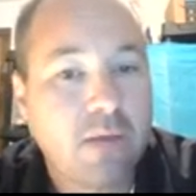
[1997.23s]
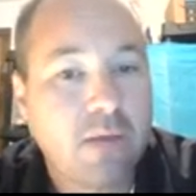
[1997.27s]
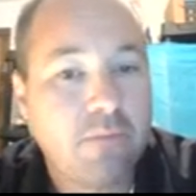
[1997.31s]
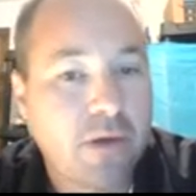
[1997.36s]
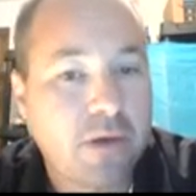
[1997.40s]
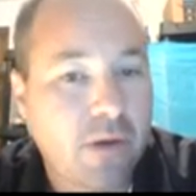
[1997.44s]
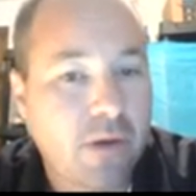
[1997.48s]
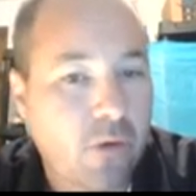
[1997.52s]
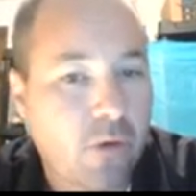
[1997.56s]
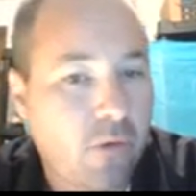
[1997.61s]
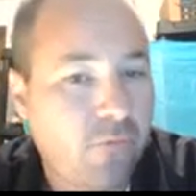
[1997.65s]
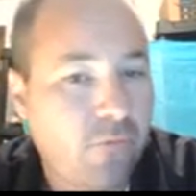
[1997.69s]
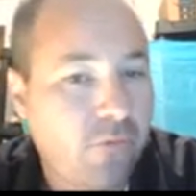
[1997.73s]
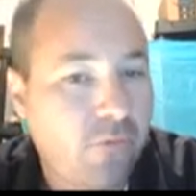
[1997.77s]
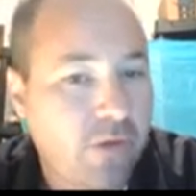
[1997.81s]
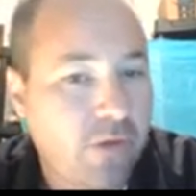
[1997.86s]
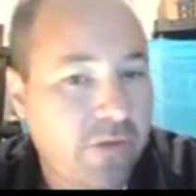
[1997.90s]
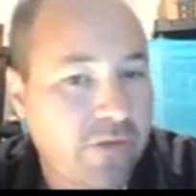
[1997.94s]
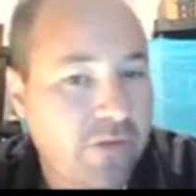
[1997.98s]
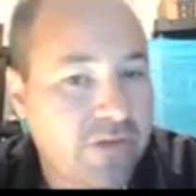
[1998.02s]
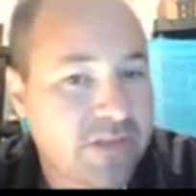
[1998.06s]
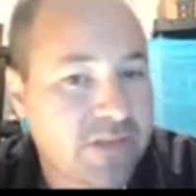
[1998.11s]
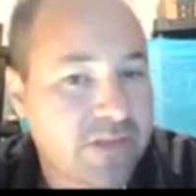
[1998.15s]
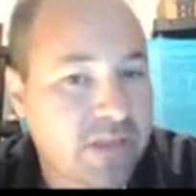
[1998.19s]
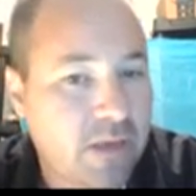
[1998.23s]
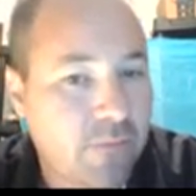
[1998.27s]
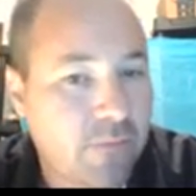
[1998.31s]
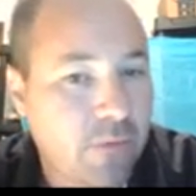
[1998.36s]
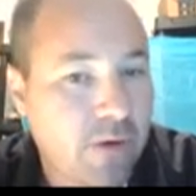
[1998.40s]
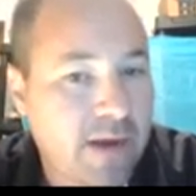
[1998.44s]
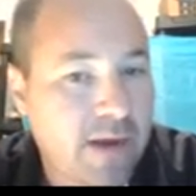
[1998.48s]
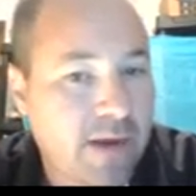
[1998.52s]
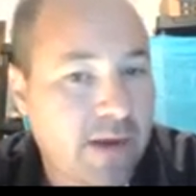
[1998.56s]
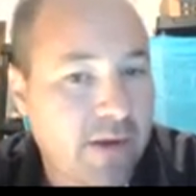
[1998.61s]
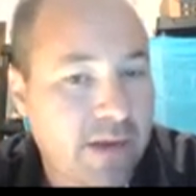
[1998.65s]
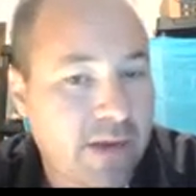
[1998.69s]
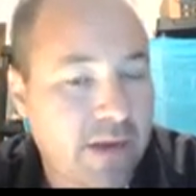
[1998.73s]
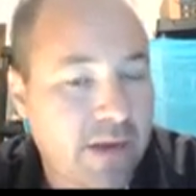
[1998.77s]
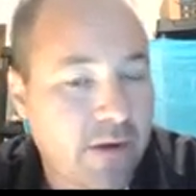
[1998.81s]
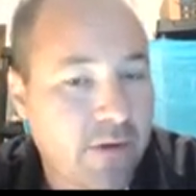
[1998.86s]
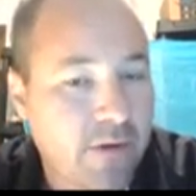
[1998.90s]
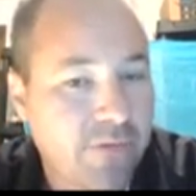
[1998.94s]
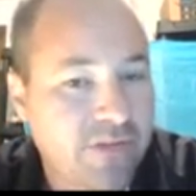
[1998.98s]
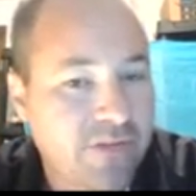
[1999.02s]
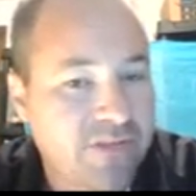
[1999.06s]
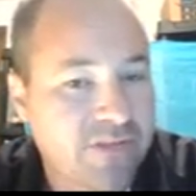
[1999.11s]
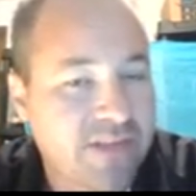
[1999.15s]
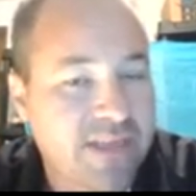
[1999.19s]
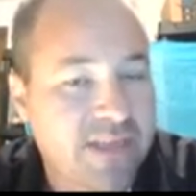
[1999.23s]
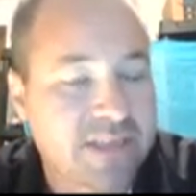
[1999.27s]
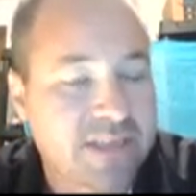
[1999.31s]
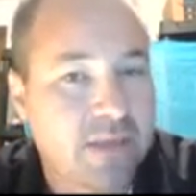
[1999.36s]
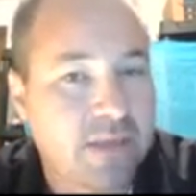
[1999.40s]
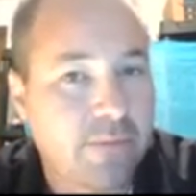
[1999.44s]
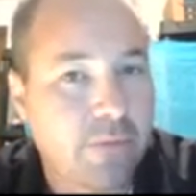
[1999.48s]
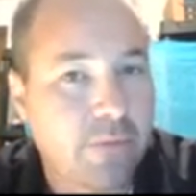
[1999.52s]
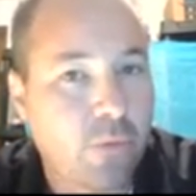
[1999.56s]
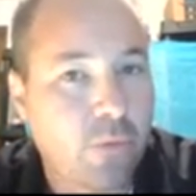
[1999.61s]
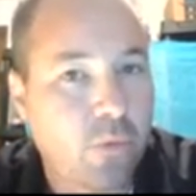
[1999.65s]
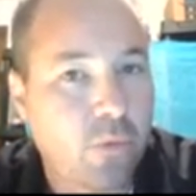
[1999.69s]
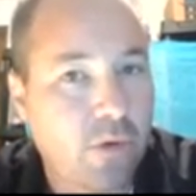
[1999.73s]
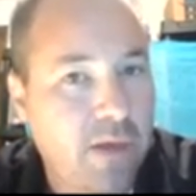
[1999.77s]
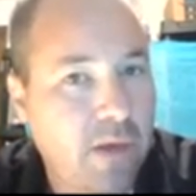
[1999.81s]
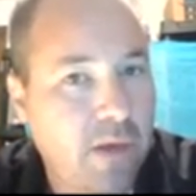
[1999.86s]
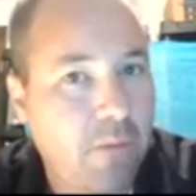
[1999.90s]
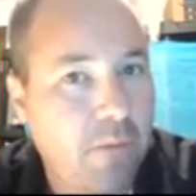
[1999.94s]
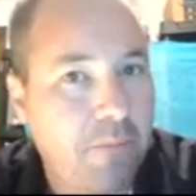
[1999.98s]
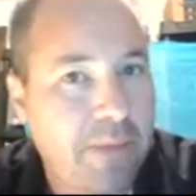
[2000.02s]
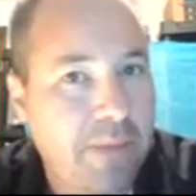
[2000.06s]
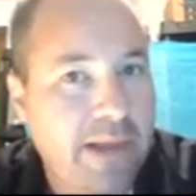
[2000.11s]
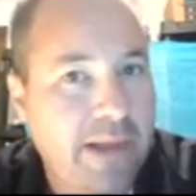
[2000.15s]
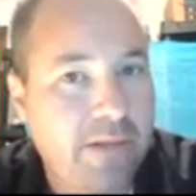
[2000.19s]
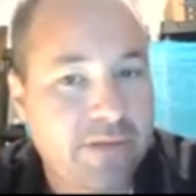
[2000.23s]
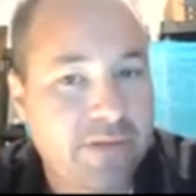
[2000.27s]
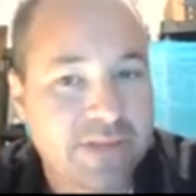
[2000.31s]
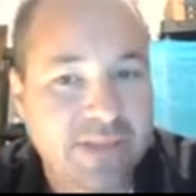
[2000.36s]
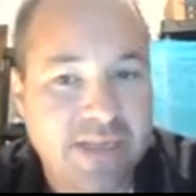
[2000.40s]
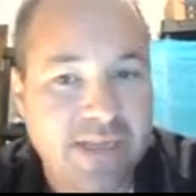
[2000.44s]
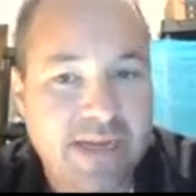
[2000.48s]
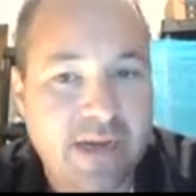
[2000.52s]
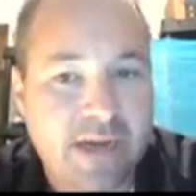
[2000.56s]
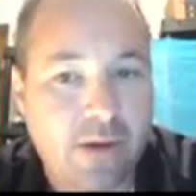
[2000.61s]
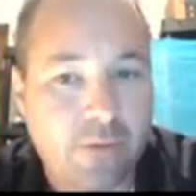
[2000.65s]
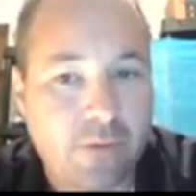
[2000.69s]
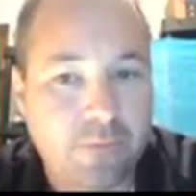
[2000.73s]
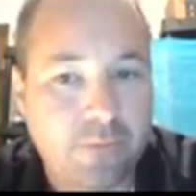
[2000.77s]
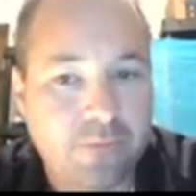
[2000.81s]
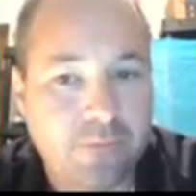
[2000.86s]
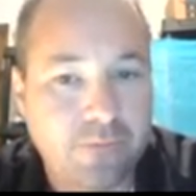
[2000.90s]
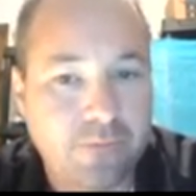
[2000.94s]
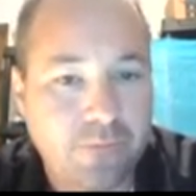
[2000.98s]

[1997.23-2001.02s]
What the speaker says: But hopefully this number out here, this next number will help balance it out.